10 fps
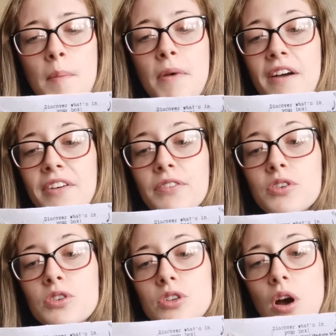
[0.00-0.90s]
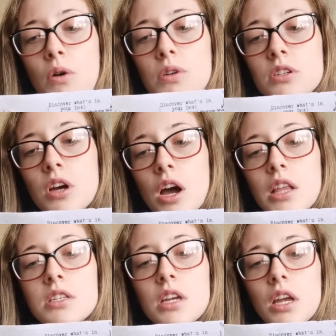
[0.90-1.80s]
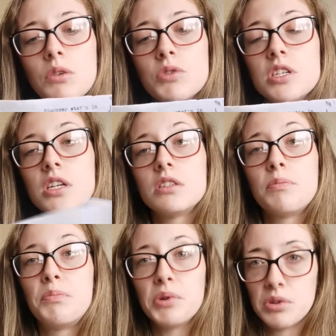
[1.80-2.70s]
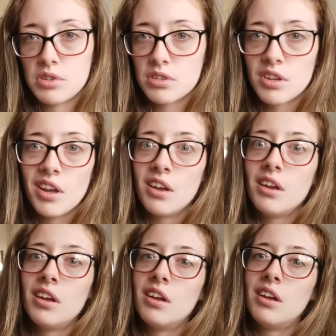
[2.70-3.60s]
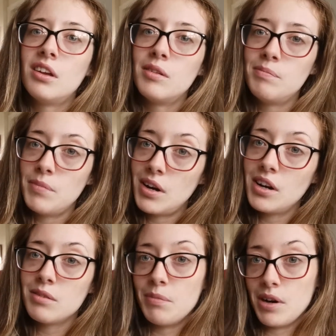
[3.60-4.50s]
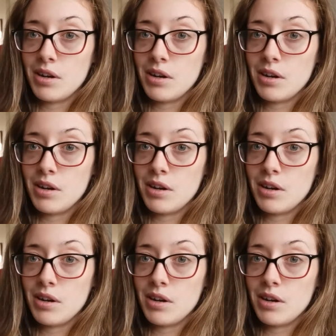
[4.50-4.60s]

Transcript: Perfect for dull and tired skin which needs a boost. Mine.